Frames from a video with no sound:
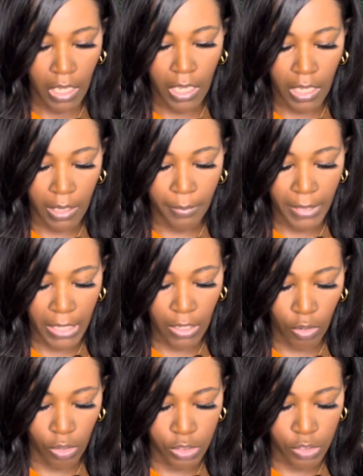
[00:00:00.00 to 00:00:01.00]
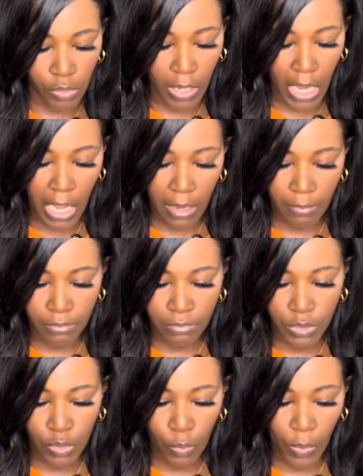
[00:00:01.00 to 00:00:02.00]
It also
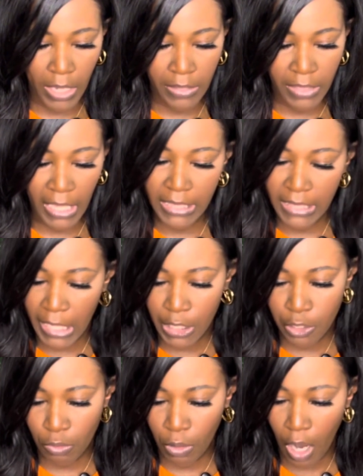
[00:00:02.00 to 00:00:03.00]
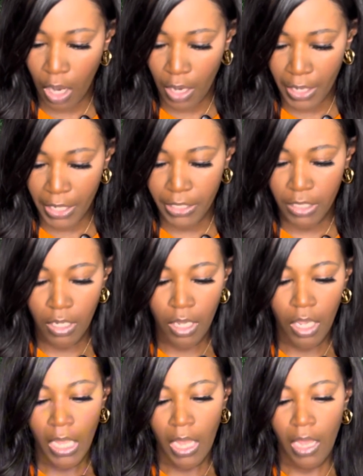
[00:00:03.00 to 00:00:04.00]
comes with a thank you card
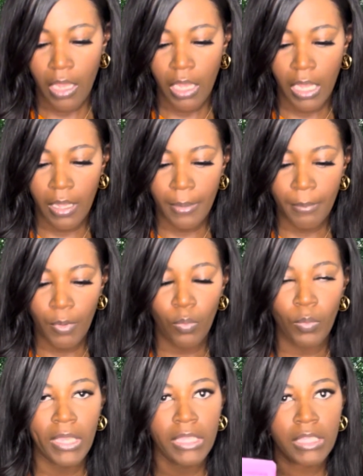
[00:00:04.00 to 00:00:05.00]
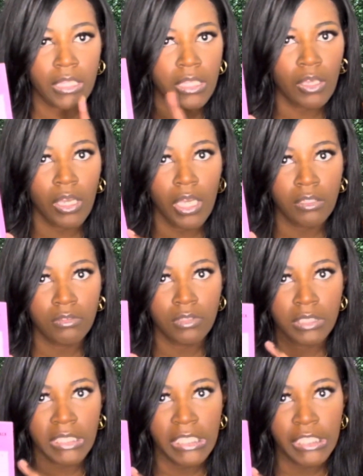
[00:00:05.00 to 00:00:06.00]
with
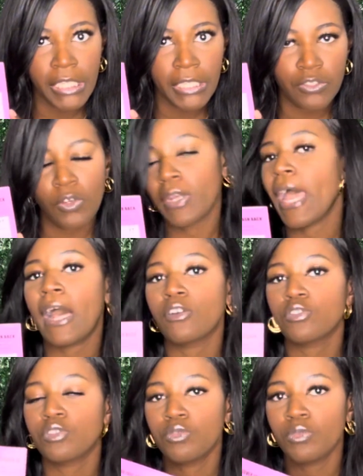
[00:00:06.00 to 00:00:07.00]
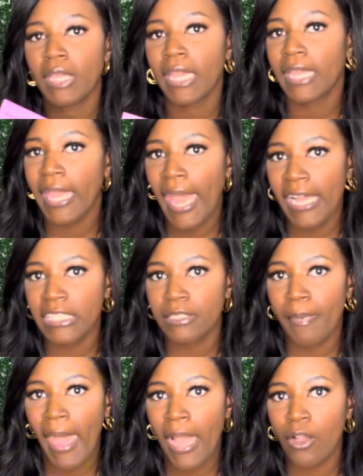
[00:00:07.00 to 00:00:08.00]
details on how to get cash
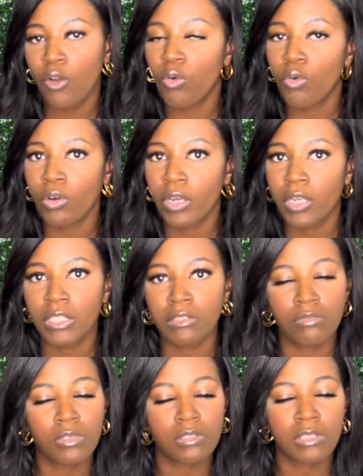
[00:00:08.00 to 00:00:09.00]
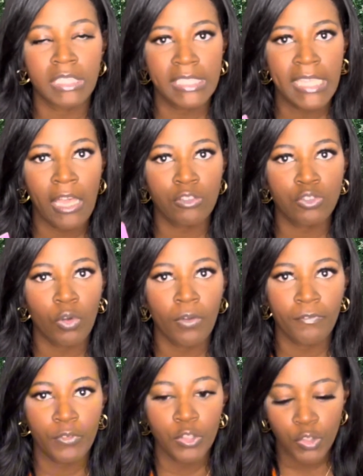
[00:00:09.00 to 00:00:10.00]
back or discounts
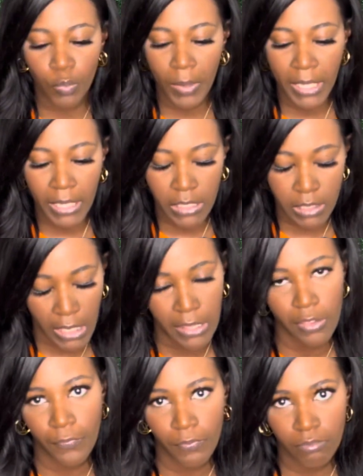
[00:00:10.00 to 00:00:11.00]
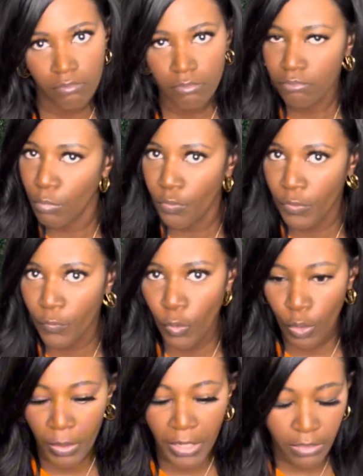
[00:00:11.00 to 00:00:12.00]
on future wigs and moving
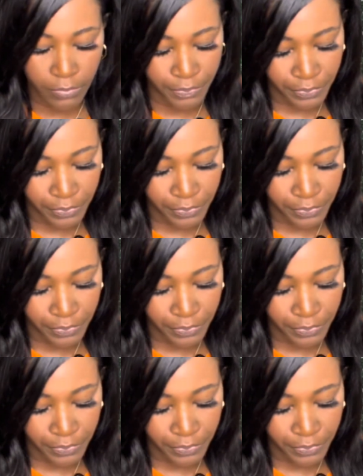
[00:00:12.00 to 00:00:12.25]
forward.